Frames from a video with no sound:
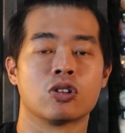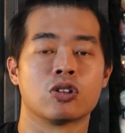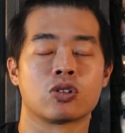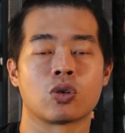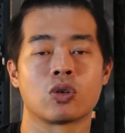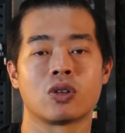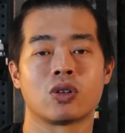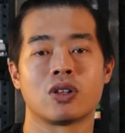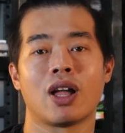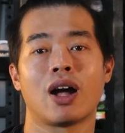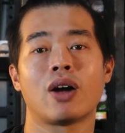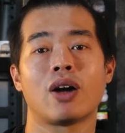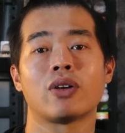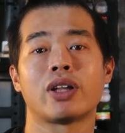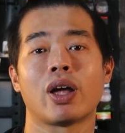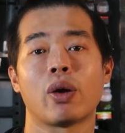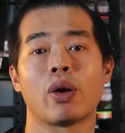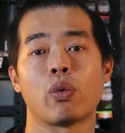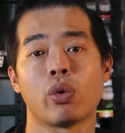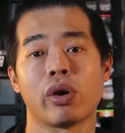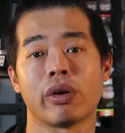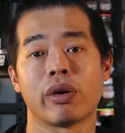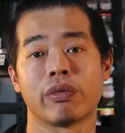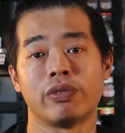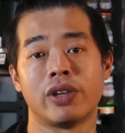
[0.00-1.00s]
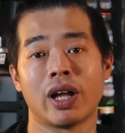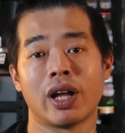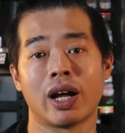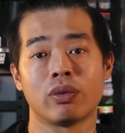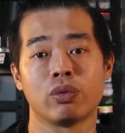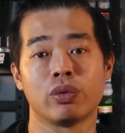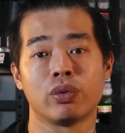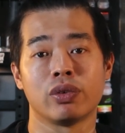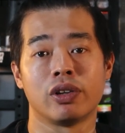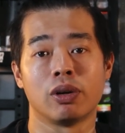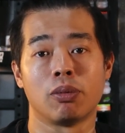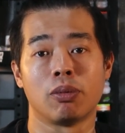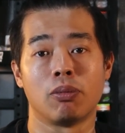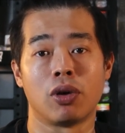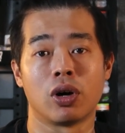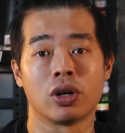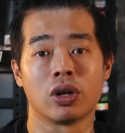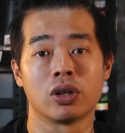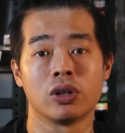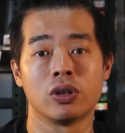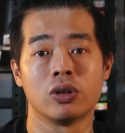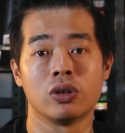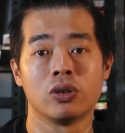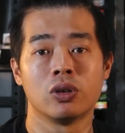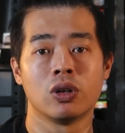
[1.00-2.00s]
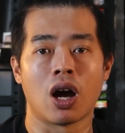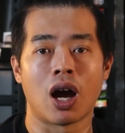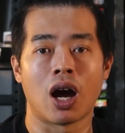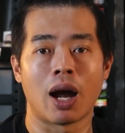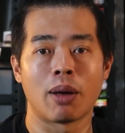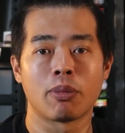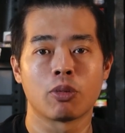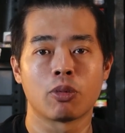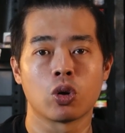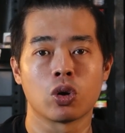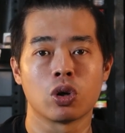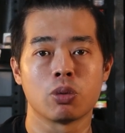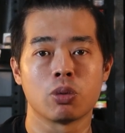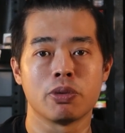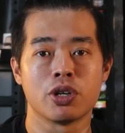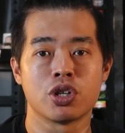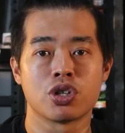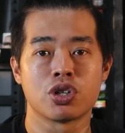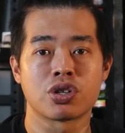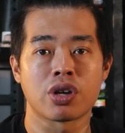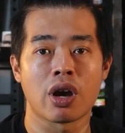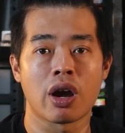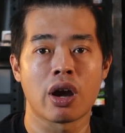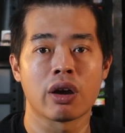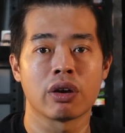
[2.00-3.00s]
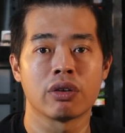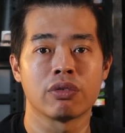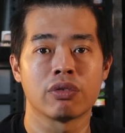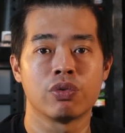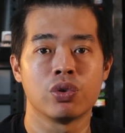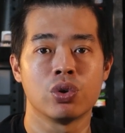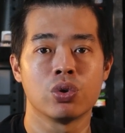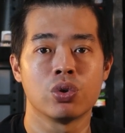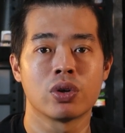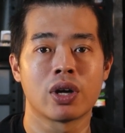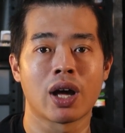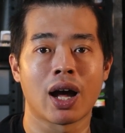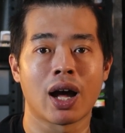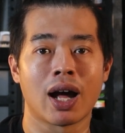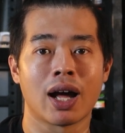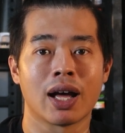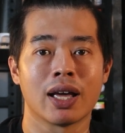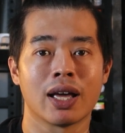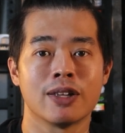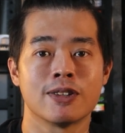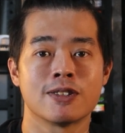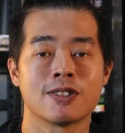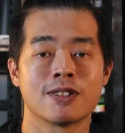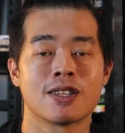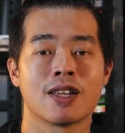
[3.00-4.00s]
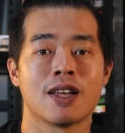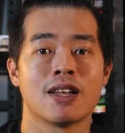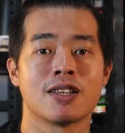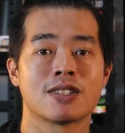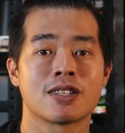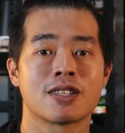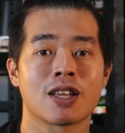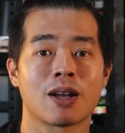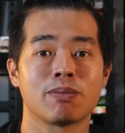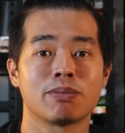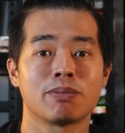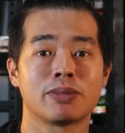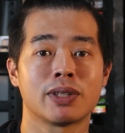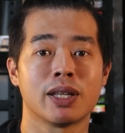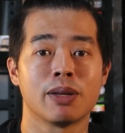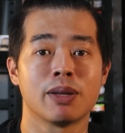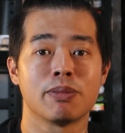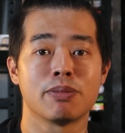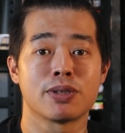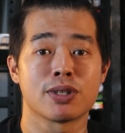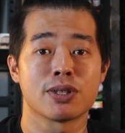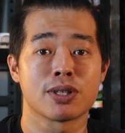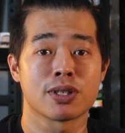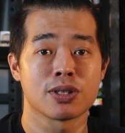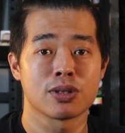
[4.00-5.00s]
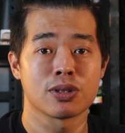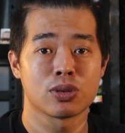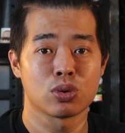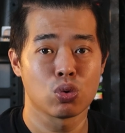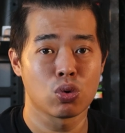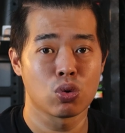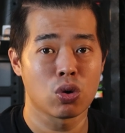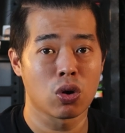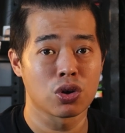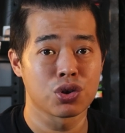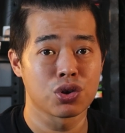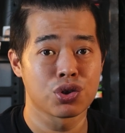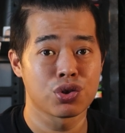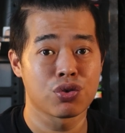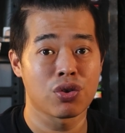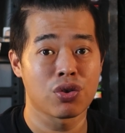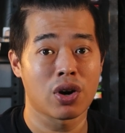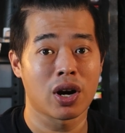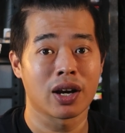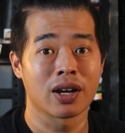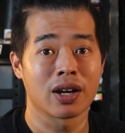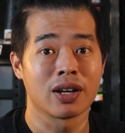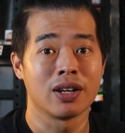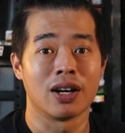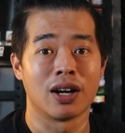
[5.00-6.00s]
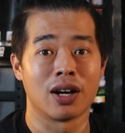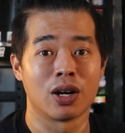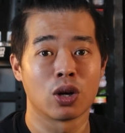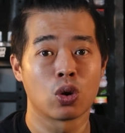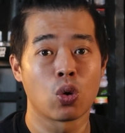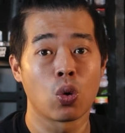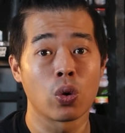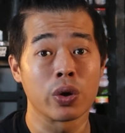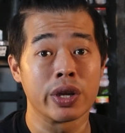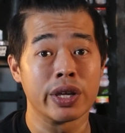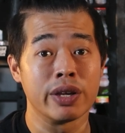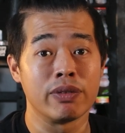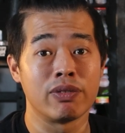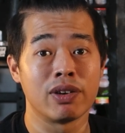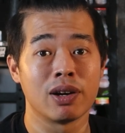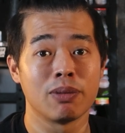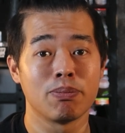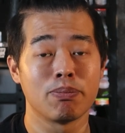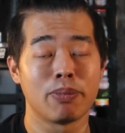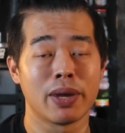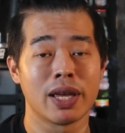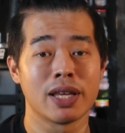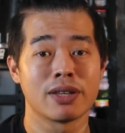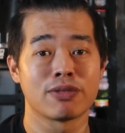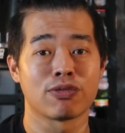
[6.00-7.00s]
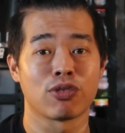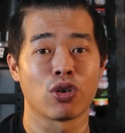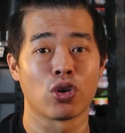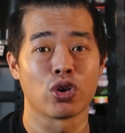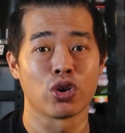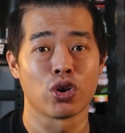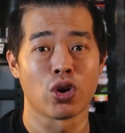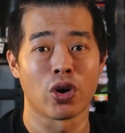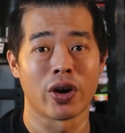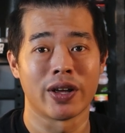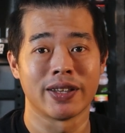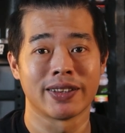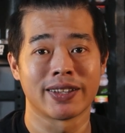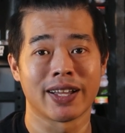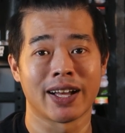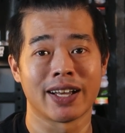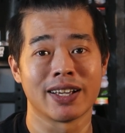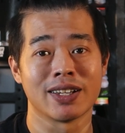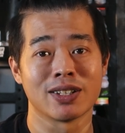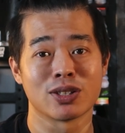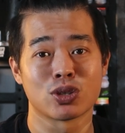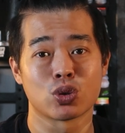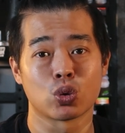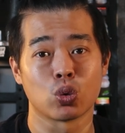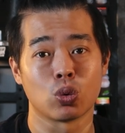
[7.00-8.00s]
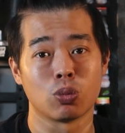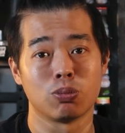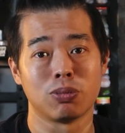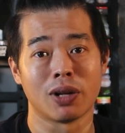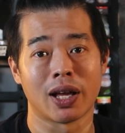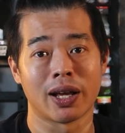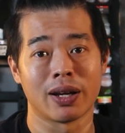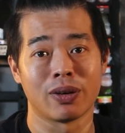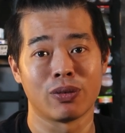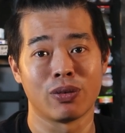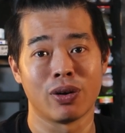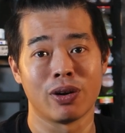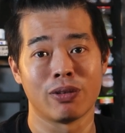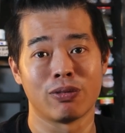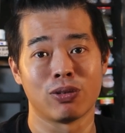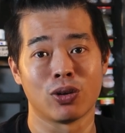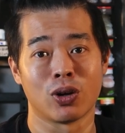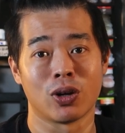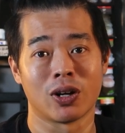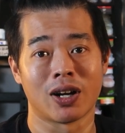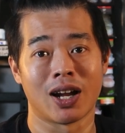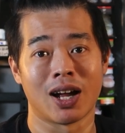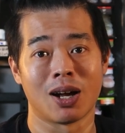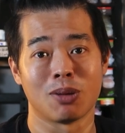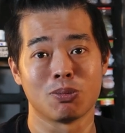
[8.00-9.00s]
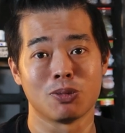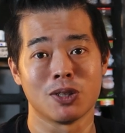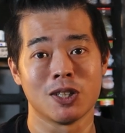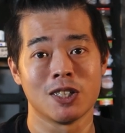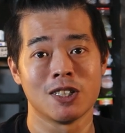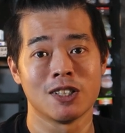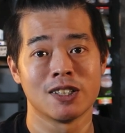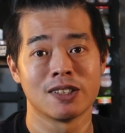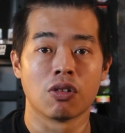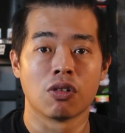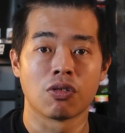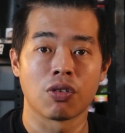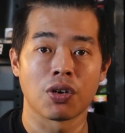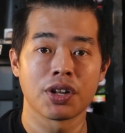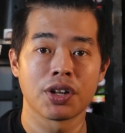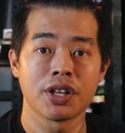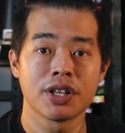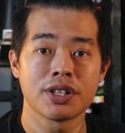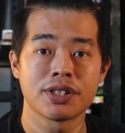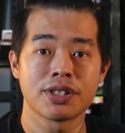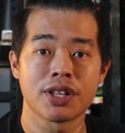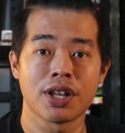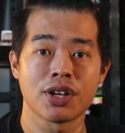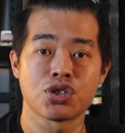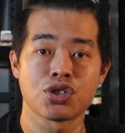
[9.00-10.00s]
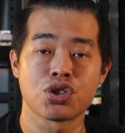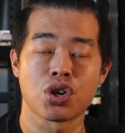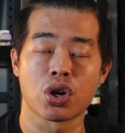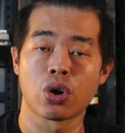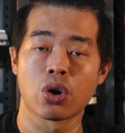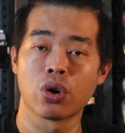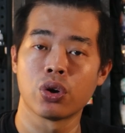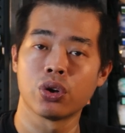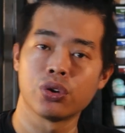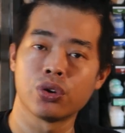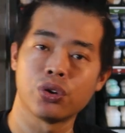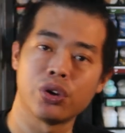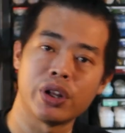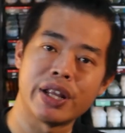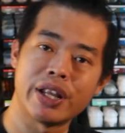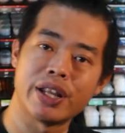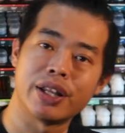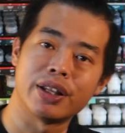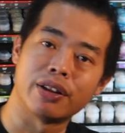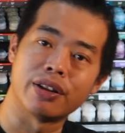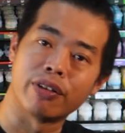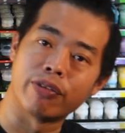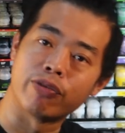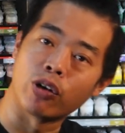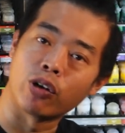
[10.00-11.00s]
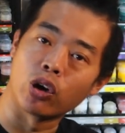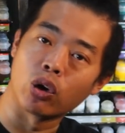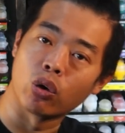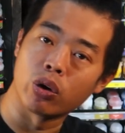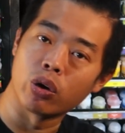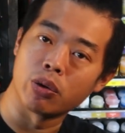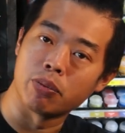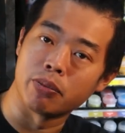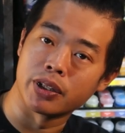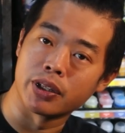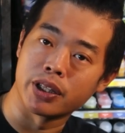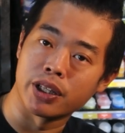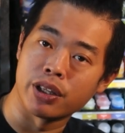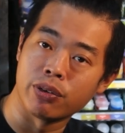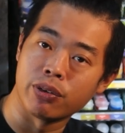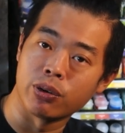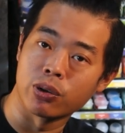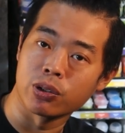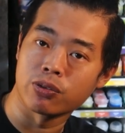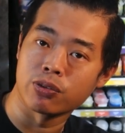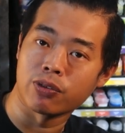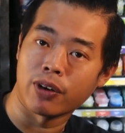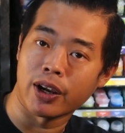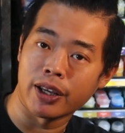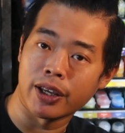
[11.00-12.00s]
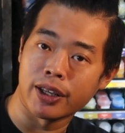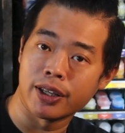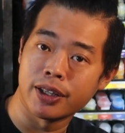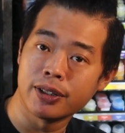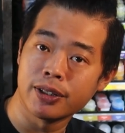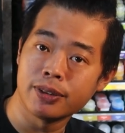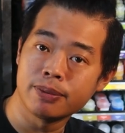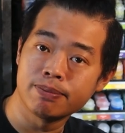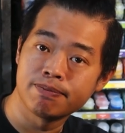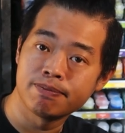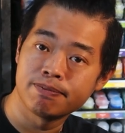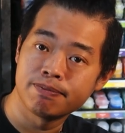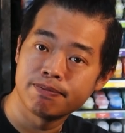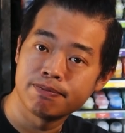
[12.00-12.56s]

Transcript: So now that we have done with the model, I'm going to be sharing with you guys some tips to construct a coherent base for your entire Soulblight Gravelord army. For this stage, you're going to need the following materials right here.